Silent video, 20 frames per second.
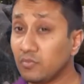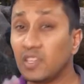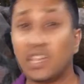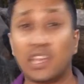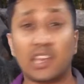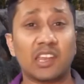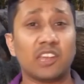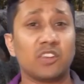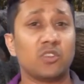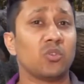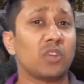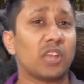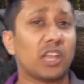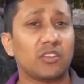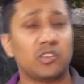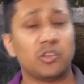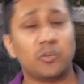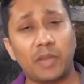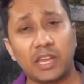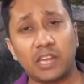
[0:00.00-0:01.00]
and I don't
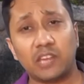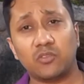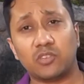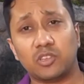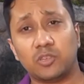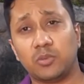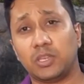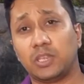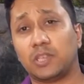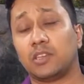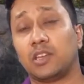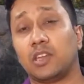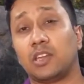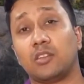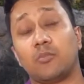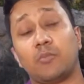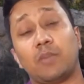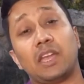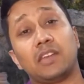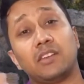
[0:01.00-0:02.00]
have the band with me
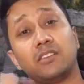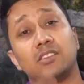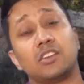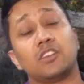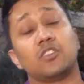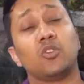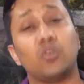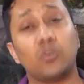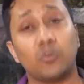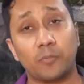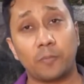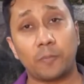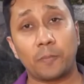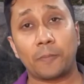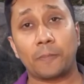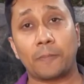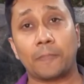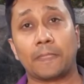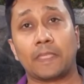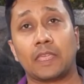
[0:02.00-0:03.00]
and the band is at home.
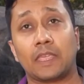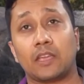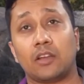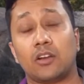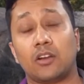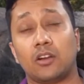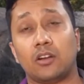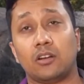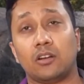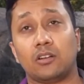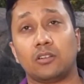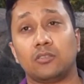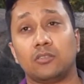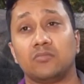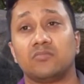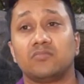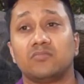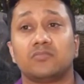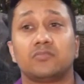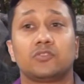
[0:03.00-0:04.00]

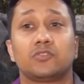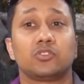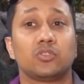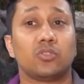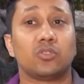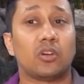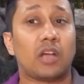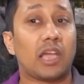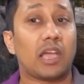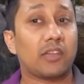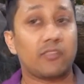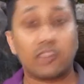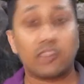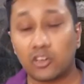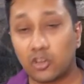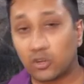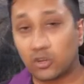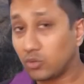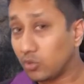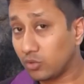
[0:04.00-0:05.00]
So I will
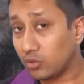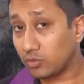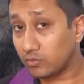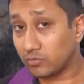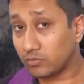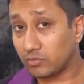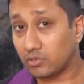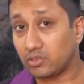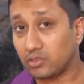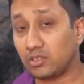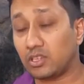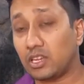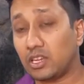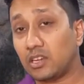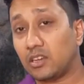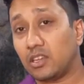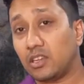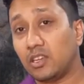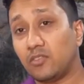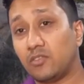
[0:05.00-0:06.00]
not know
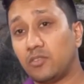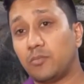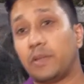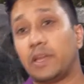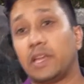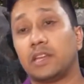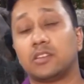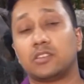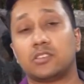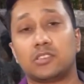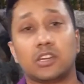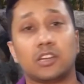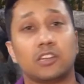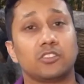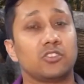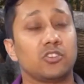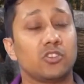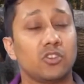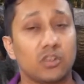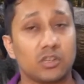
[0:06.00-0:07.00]
that if the band is
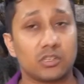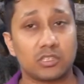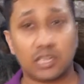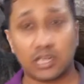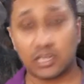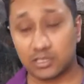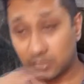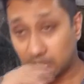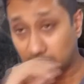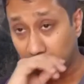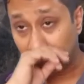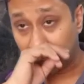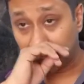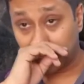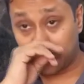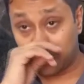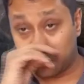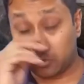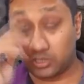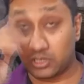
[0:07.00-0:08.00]
charged or not charged.
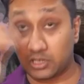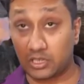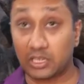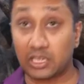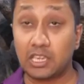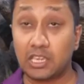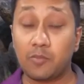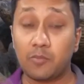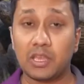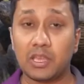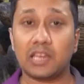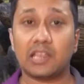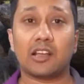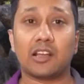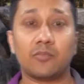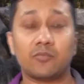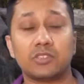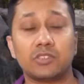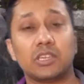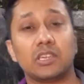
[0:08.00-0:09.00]
So the email
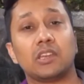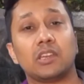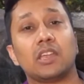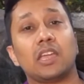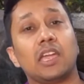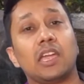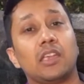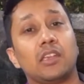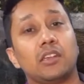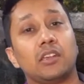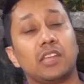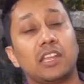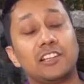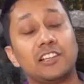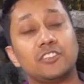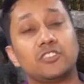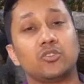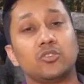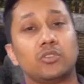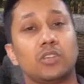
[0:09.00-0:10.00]
comes in and
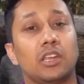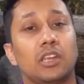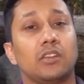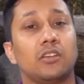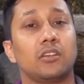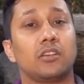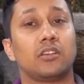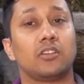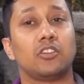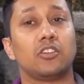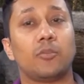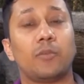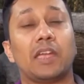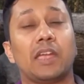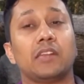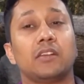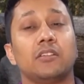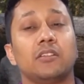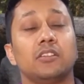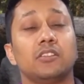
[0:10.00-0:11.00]
tells you that your
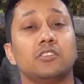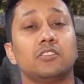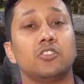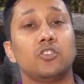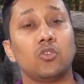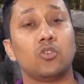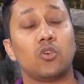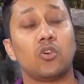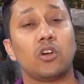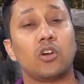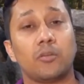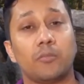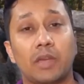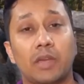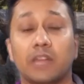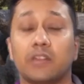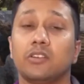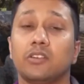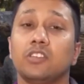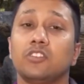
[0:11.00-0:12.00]
band is low on
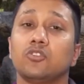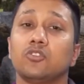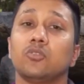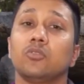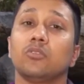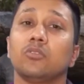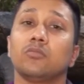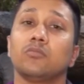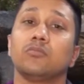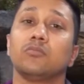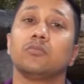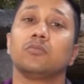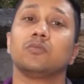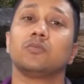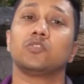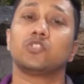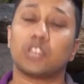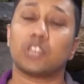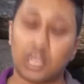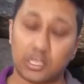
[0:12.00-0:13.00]
battery, so
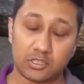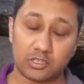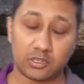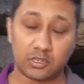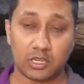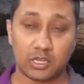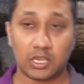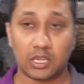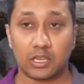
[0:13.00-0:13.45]
charge it.